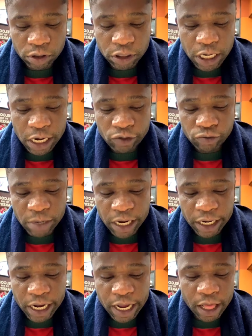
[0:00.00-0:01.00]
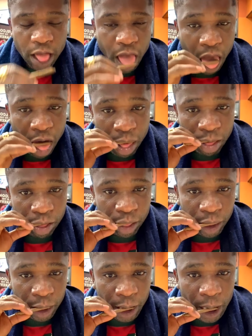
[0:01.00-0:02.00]
Shout out to my guy.
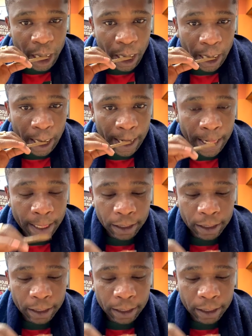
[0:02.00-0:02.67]
Shout